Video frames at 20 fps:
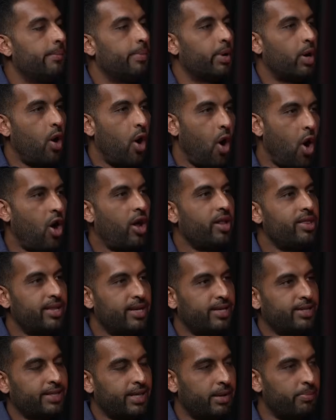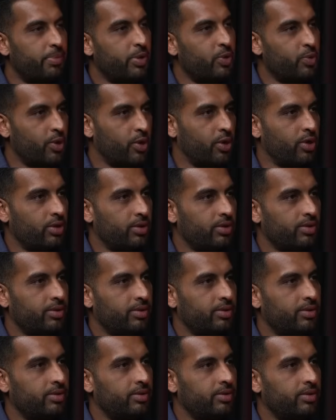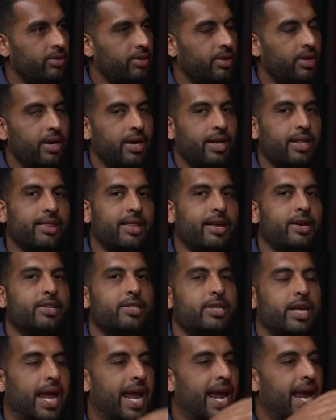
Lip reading: But on this computer, there's